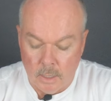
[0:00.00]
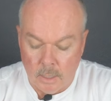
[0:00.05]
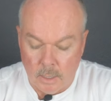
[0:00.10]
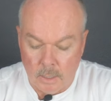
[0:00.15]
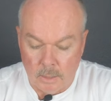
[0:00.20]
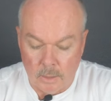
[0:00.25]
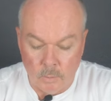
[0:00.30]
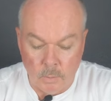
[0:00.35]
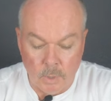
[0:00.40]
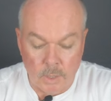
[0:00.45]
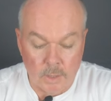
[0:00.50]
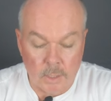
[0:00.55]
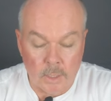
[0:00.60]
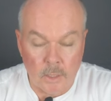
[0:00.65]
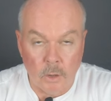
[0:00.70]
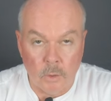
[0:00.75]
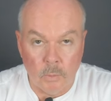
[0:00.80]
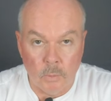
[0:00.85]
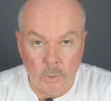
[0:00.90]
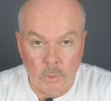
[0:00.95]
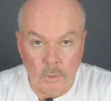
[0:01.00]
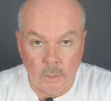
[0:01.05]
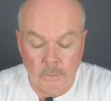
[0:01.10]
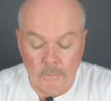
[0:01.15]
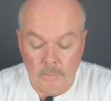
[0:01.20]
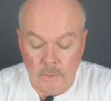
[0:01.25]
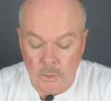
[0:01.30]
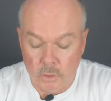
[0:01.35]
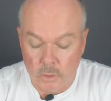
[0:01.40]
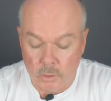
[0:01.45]
Uh, the one thing I will
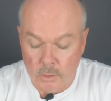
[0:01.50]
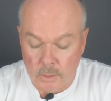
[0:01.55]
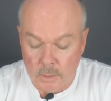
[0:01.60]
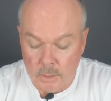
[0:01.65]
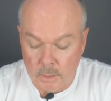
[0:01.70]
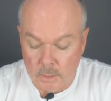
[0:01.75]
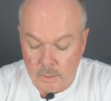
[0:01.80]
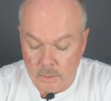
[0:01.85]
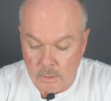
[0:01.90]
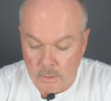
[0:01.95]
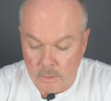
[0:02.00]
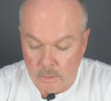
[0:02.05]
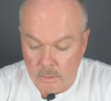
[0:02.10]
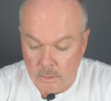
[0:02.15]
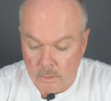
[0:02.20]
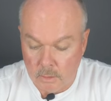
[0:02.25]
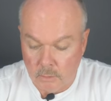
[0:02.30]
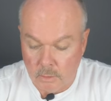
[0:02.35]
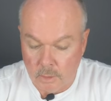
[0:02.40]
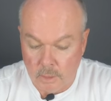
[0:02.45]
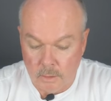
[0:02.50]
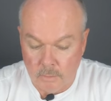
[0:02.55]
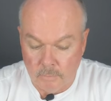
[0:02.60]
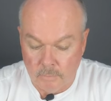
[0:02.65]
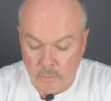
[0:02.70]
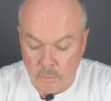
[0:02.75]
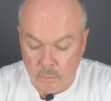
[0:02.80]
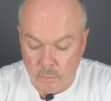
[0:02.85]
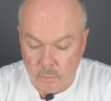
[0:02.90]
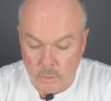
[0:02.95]
give the Chinese credit
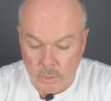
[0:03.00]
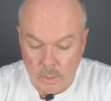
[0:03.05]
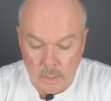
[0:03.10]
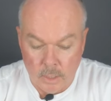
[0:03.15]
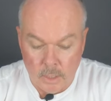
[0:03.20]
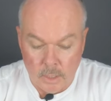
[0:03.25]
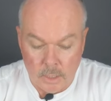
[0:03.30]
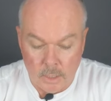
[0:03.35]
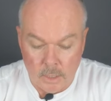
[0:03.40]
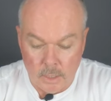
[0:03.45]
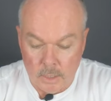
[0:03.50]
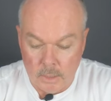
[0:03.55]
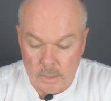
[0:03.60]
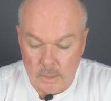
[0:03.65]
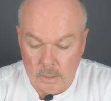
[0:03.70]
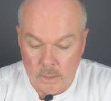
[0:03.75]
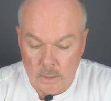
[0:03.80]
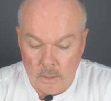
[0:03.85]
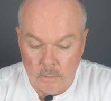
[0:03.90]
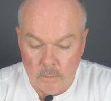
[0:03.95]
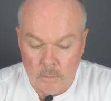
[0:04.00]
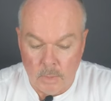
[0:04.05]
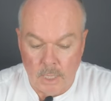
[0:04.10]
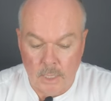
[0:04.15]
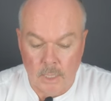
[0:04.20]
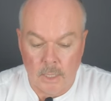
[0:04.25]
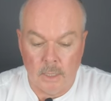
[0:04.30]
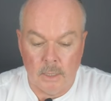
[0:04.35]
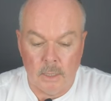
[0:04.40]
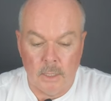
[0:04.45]
for is
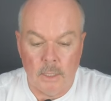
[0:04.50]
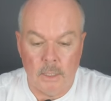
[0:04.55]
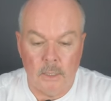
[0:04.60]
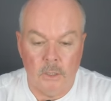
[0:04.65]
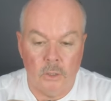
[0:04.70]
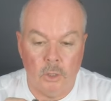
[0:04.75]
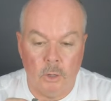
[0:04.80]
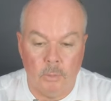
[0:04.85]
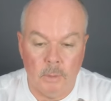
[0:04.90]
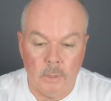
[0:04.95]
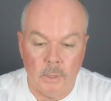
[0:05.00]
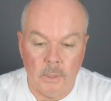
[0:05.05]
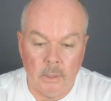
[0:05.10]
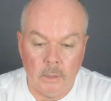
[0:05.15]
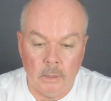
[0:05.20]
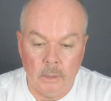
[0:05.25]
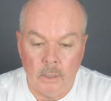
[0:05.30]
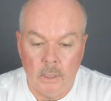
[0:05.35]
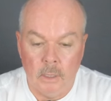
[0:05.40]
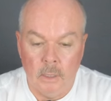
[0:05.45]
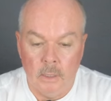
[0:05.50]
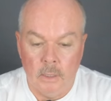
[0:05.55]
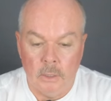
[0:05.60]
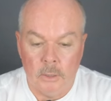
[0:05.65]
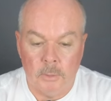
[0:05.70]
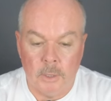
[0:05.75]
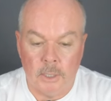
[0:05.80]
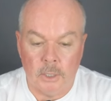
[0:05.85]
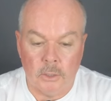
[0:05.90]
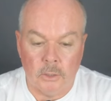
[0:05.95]
making these type of little
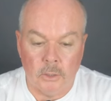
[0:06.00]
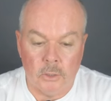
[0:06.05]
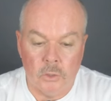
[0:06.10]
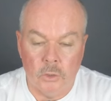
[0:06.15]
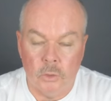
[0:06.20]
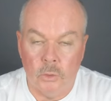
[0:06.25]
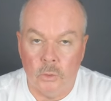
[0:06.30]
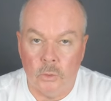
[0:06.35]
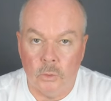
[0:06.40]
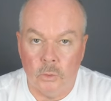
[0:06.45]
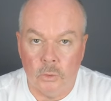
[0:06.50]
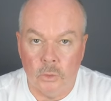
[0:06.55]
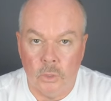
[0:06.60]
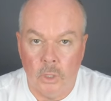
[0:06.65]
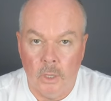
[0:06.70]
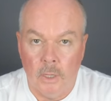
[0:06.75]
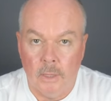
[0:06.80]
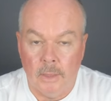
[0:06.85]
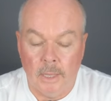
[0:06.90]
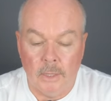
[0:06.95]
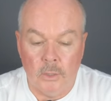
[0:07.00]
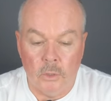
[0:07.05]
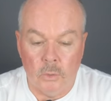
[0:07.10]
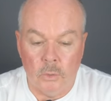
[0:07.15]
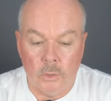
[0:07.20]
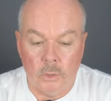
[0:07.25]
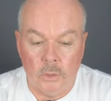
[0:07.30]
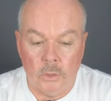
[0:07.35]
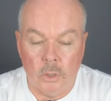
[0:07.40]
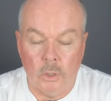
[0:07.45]
specialist tools. They
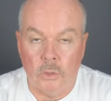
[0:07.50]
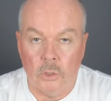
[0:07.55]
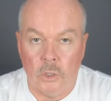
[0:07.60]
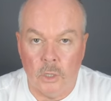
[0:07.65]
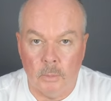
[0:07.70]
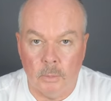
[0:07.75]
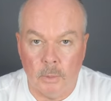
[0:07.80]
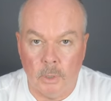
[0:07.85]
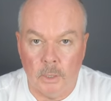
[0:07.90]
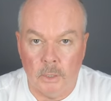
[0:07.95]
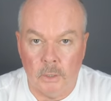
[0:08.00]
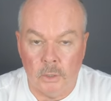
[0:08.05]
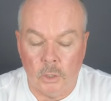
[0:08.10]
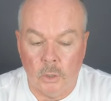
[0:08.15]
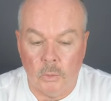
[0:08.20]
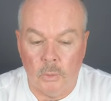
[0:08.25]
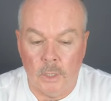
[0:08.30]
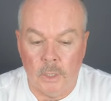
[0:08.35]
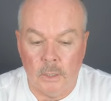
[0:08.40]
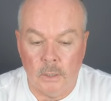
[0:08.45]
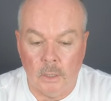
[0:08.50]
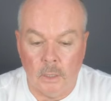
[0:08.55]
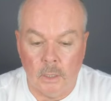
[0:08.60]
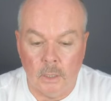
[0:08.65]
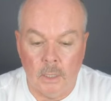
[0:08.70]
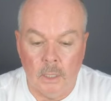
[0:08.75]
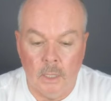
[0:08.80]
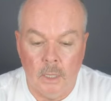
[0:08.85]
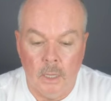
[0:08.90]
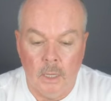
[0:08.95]
do it so cheaply, so
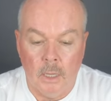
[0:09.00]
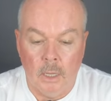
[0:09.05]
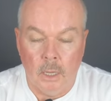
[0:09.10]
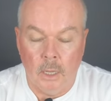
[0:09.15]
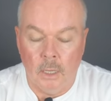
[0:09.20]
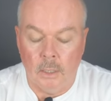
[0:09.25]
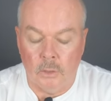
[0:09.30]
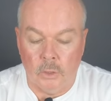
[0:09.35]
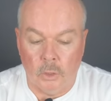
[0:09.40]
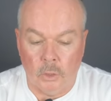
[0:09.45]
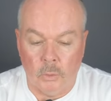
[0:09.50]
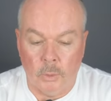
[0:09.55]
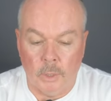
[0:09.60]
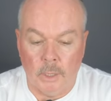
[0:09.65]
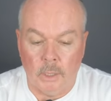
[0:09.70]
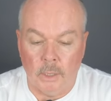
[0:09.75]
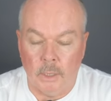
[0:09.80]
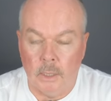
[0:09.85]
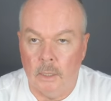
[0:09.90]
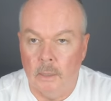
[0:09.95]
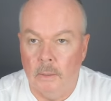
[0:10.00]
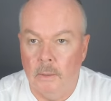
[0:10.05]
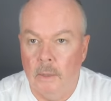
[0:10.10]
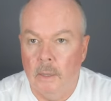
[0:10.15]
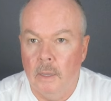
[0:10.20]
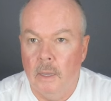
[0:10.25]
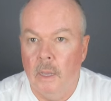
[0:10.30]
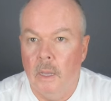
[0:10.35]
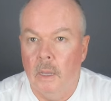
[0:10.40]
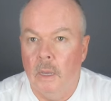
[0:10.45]
easily, and so quickly.
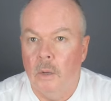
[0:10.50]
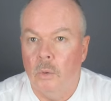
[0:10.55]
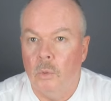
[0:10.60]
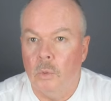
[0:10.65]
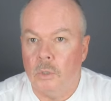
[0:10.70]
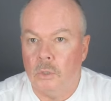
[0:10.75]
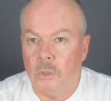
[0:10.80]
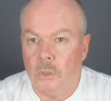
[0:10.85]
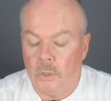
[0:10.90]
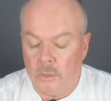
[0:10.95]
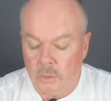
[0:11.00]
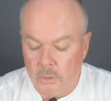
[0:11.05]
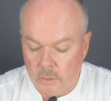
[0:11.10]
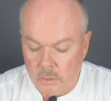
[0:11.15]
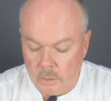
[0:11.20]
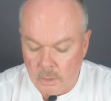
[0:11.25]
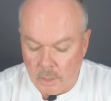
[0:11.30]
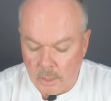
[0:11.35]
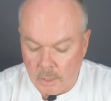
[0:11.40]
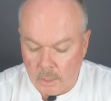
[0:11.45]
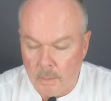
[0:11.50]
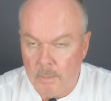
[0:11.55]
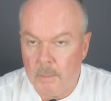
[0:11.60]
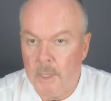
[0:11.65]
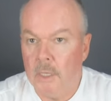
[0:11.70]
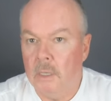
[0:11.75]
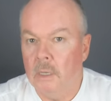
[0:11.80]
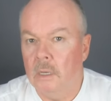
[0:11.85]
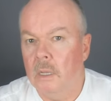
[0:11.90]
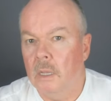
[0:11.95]
What sizes do they come
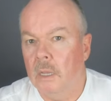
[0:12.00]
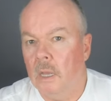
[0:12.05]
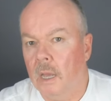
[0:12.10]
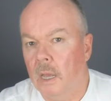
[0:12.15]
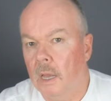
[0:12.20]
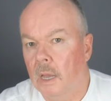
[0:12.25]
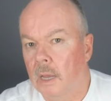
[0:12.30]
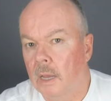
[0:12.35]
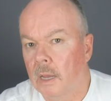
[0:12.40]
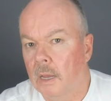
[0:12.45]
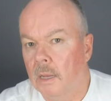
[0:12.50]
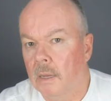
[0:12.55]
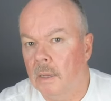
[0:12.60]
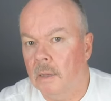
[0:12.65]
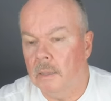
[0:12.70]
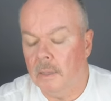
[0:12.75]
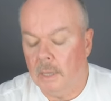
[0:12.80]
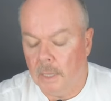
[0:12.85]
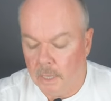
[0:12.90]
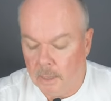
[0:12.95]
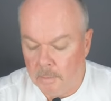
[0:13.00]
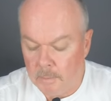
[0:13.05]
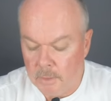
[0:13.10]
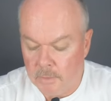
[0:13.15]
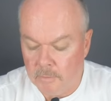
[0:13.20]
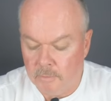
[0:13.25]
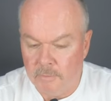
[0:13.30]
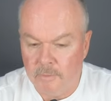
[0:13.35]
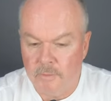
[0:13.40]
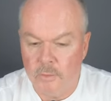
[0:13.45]
in? Uh, they come
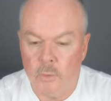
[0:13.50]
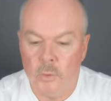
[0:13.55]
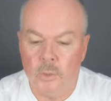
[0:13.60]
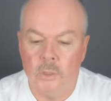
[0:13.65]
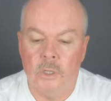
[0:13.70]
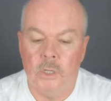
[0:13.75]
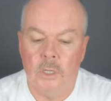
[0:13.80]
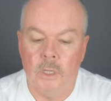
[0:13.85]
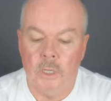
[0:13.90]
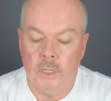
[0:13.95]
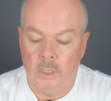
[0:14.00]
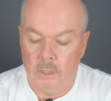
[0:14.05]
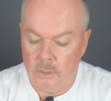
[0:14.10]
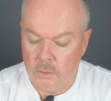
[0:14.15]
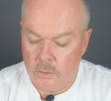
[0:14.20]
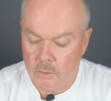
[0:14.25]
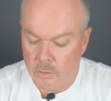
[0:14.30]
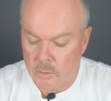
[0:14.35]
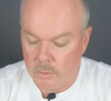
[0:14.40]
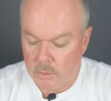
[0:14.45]
in fourteen to